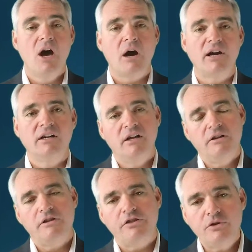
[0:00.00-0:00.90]
All right,
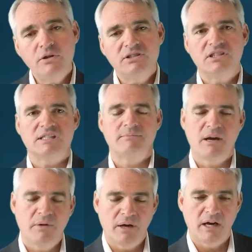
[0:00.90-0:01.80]
the third reason
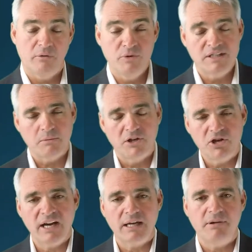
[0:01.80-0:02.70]
I want to
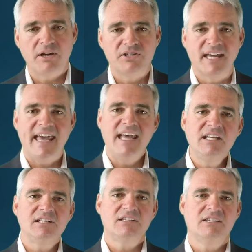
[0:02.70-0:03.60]
talk about is that
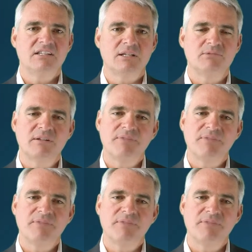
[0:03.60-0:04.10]
aging systems,